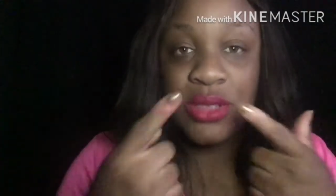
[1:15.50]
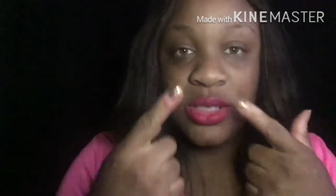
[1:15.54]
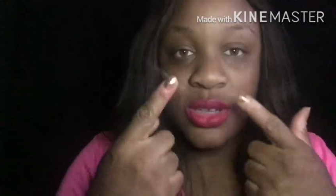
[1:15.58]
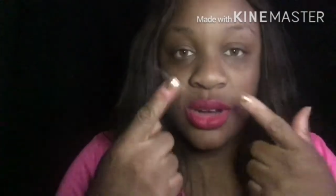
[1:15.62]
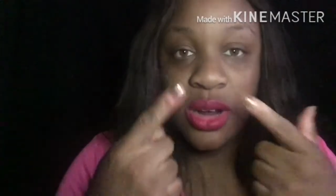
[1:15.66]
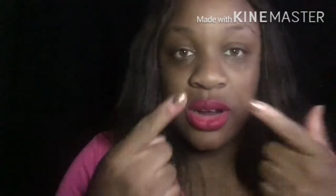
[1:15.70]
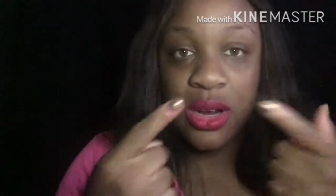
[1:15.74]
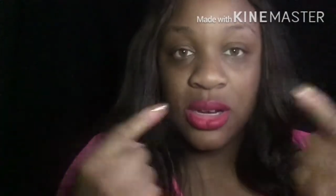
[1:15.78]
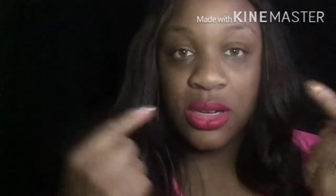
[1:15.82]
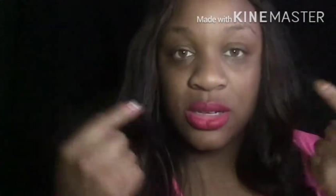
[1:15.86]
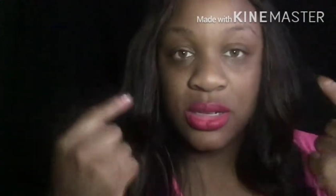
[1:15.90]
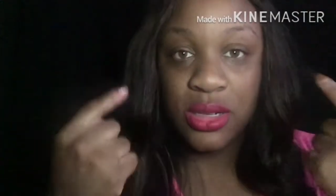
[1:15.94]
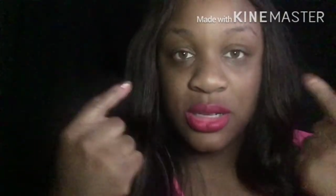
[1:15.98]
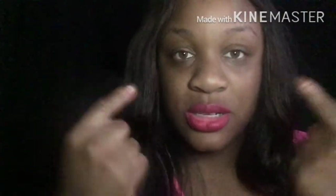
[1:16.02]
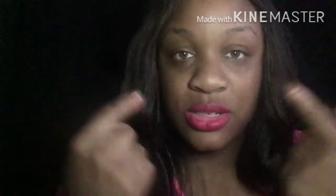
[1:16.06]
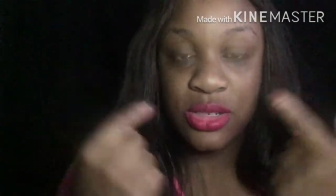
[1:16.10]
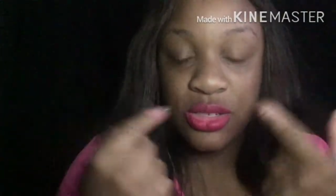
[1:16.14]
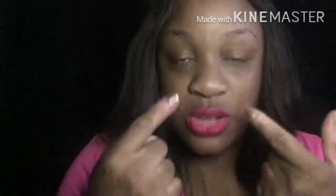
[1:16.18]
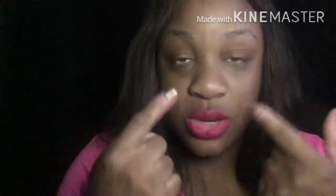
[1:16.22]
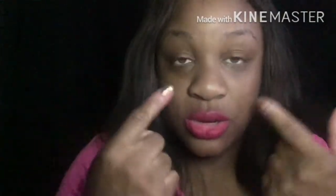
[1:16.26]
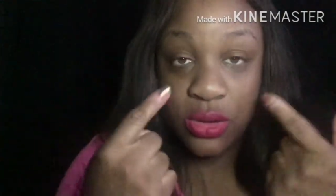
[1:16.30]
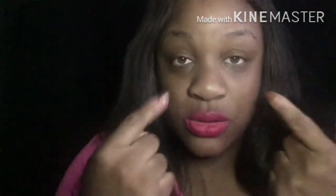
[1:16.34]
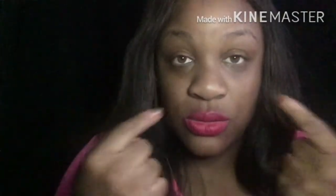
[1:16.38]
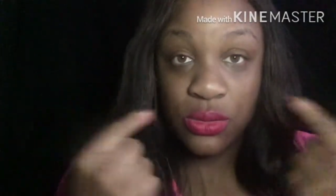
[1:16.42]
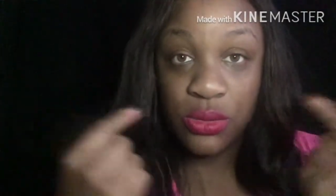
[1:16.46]
dark
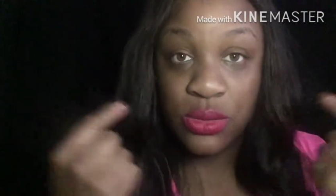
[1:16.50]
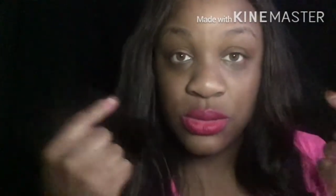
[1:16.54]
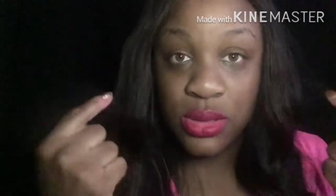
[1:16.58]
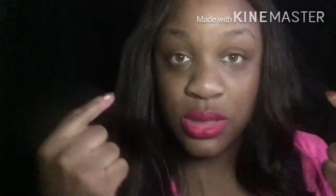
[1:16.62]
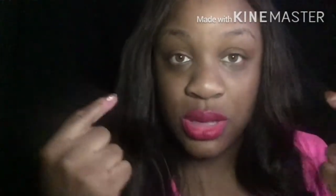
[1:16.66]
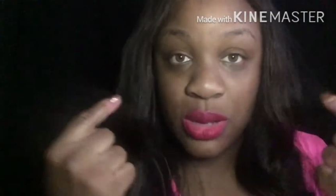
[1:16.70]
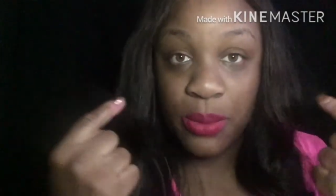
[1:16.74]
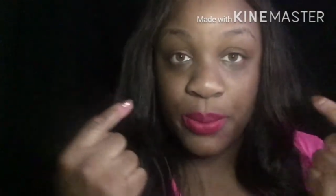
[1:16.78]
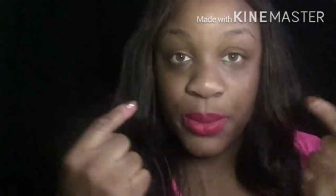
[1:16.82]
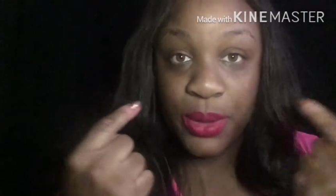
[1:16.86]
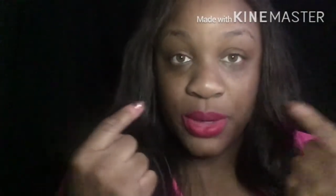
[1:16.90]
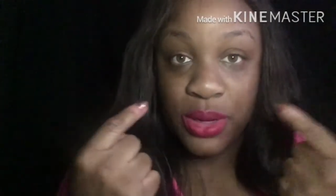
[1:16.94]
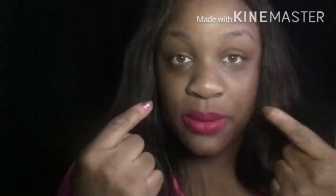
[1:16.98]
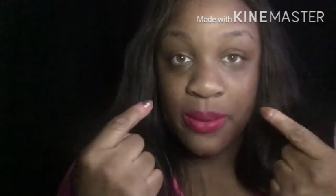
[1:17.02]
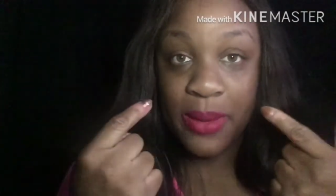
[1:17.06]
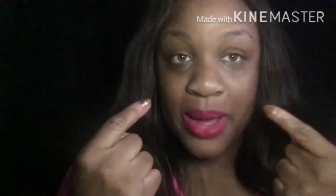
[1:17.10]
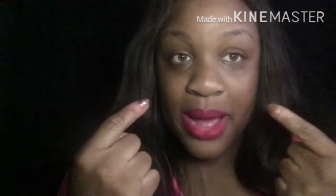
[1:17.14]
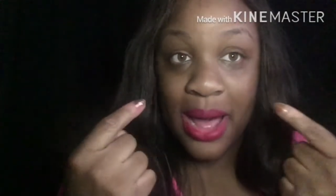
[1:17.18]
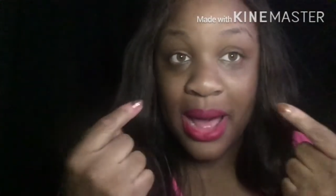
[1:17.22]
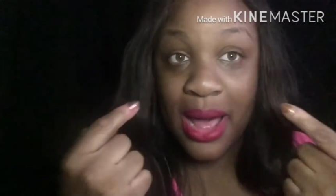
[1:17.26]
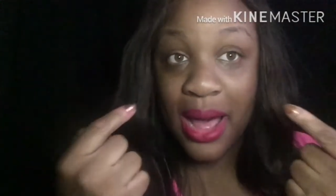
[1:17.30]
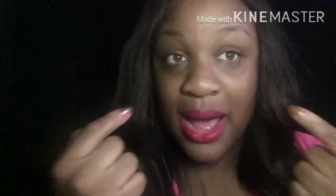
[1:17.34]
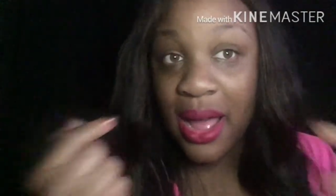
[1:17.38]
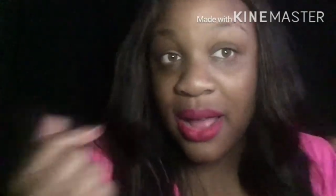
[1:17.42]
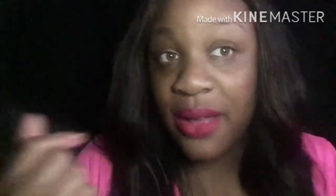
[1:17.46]
circles up under
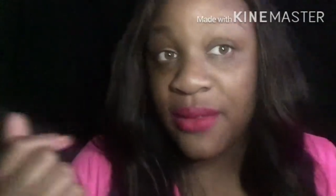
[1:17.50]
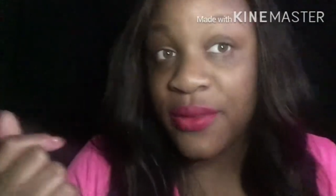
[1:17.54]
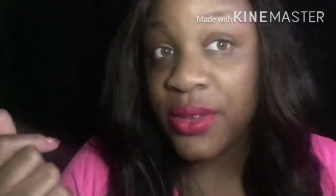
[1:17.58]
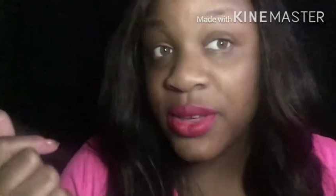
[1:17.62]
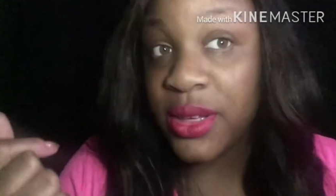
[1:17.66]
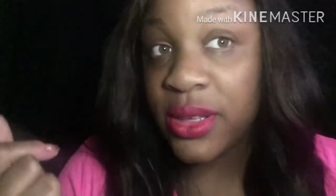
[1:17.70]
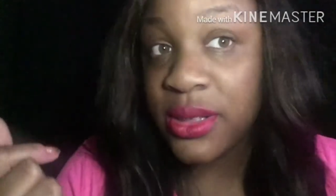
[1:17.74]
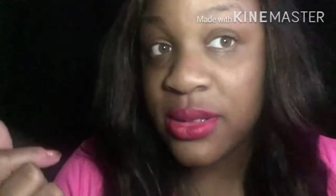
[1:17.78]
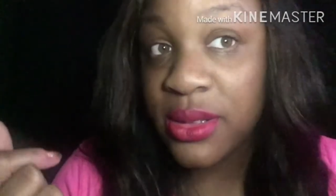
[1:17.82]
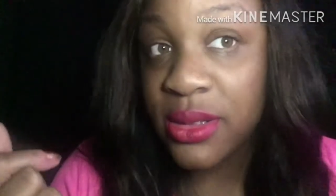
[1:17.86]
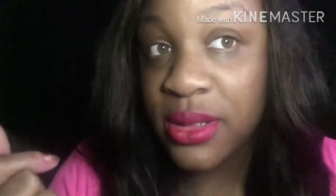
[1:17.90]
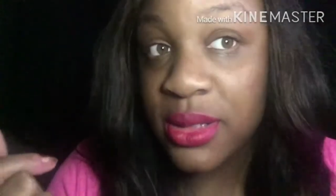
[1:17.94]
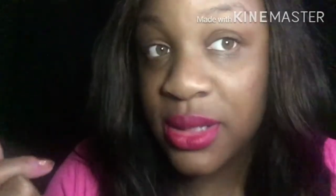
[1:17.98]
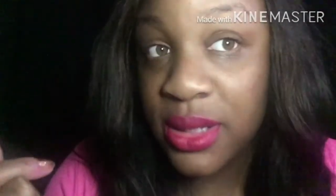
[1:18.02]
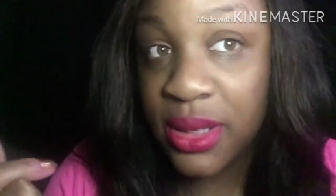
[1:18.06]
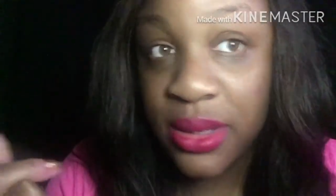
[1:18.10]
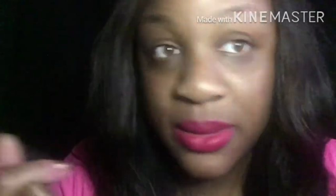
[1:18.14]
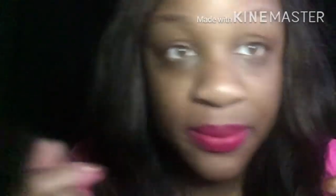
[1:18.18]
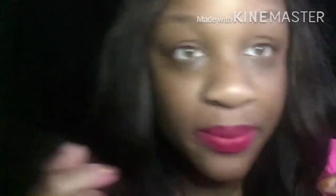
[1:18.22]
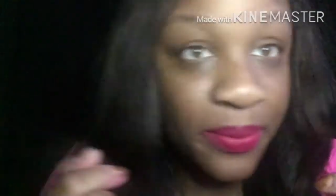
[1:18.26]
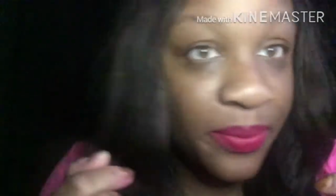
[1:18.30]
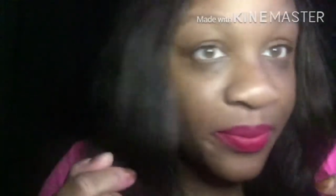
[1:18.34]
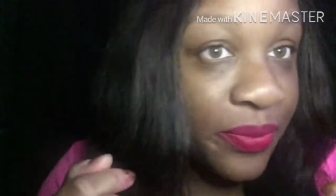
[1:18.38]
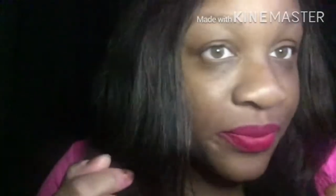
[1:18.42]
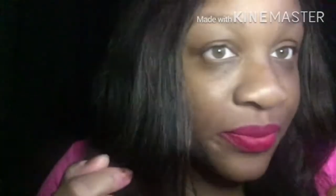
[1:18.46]
my eye, if you can see,